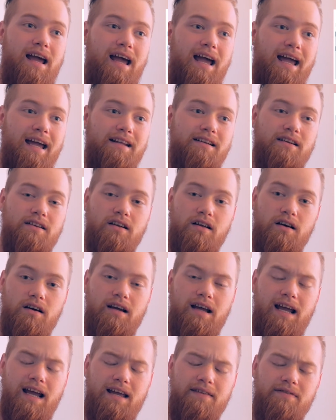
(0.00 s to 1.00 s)

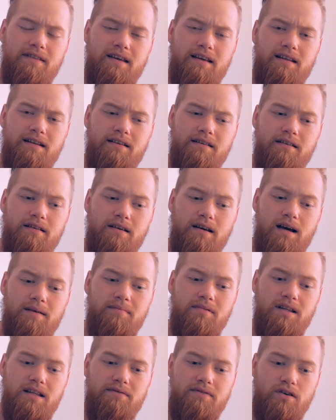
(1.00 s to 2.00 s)
and then I
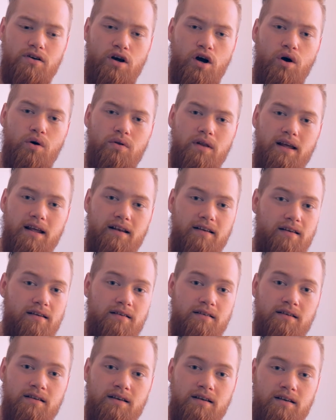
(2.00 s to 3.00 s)
believe a choline
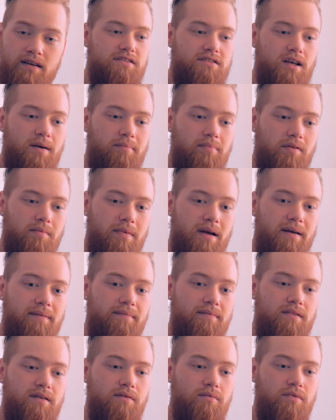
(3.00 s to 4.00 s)

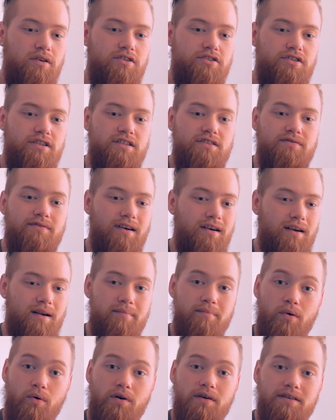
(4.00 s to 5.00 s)
supplement, which is very
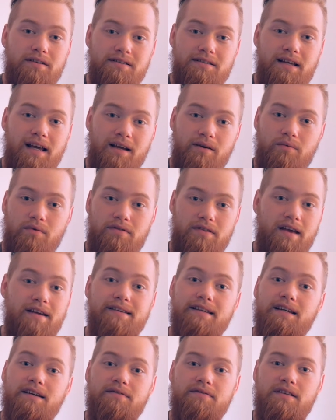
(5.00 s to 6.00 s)
important to take with
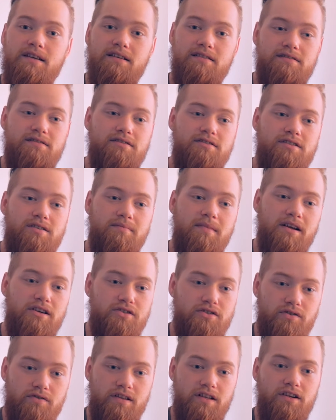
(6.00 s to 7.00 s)
any of these, just to make
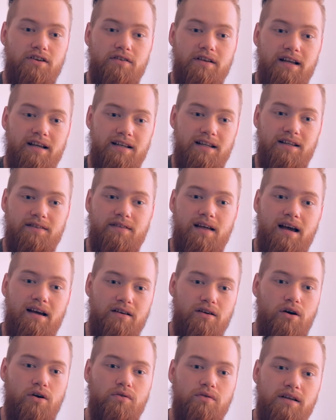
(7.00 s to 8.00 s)
sure that you're getting
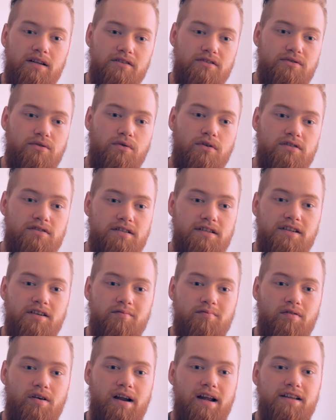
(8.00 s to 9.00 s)
that choline source in
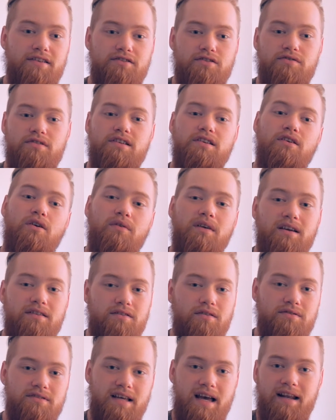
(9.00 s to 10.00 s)
your brain so that you don't get
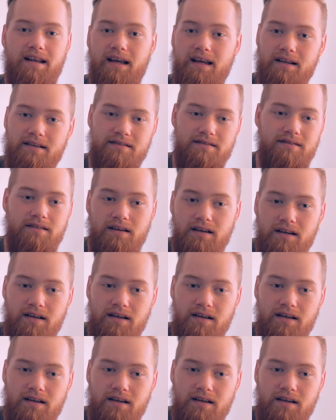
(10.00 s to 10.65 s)
those headaches